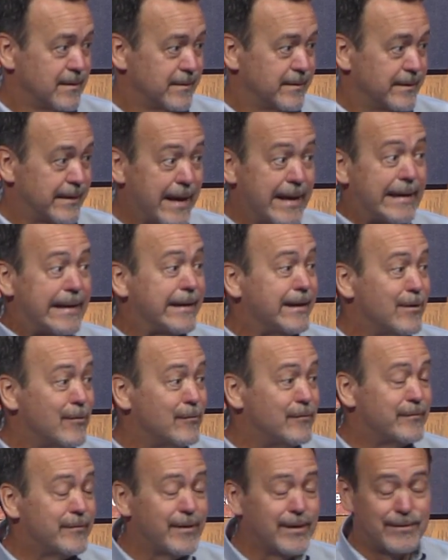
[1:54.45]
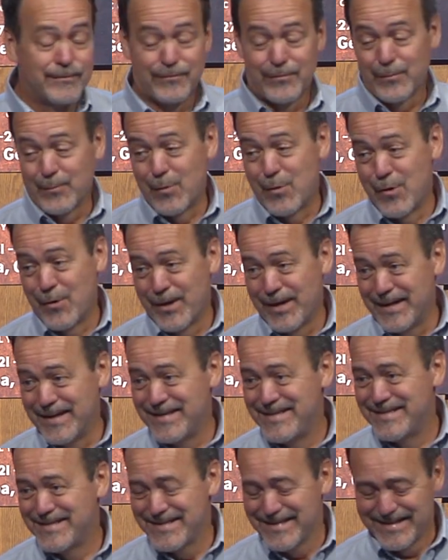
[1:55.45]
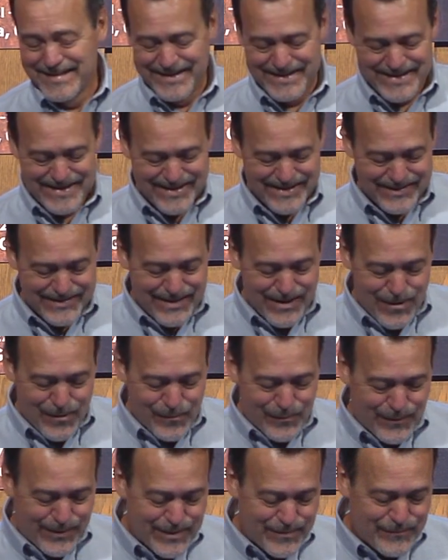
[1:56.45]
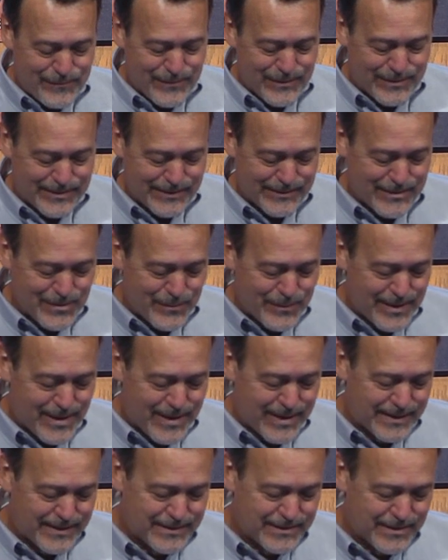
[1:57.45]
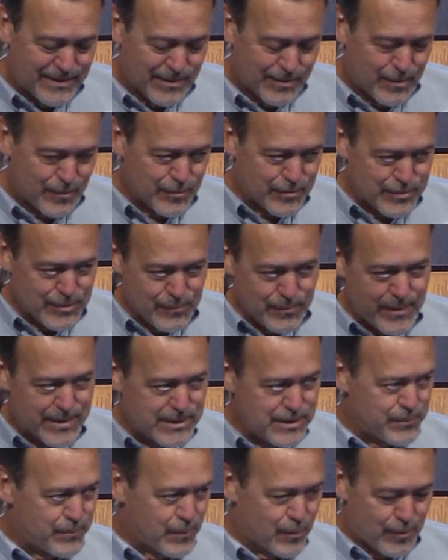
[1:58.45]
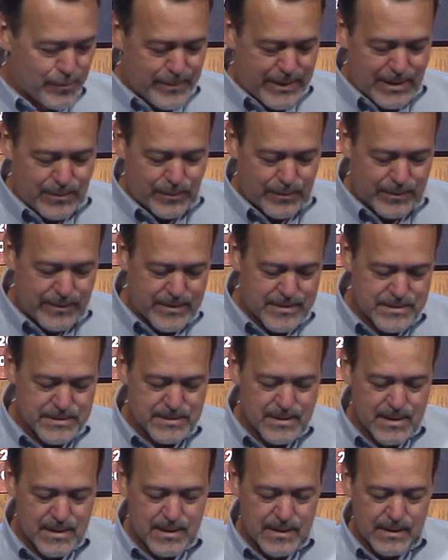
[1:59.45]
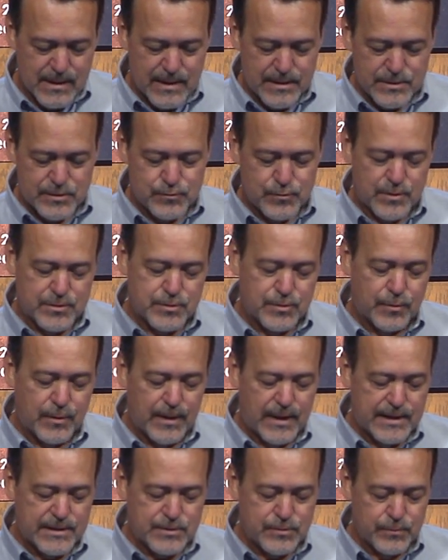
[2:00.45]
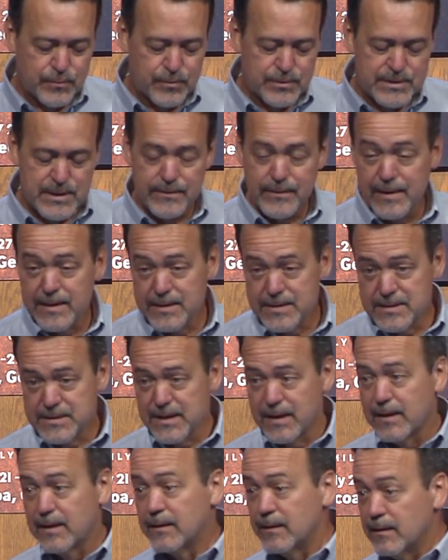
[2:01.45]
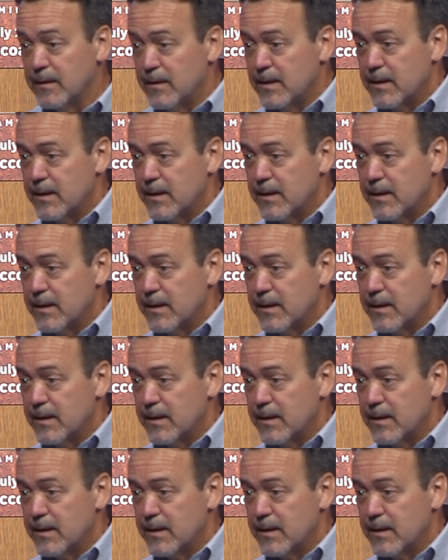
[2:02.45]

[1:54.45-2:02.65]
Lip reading: that ain't no fun for boys. They already feel like they're behind. Girls are much more amenable to this kind of structured classroom routine. They excel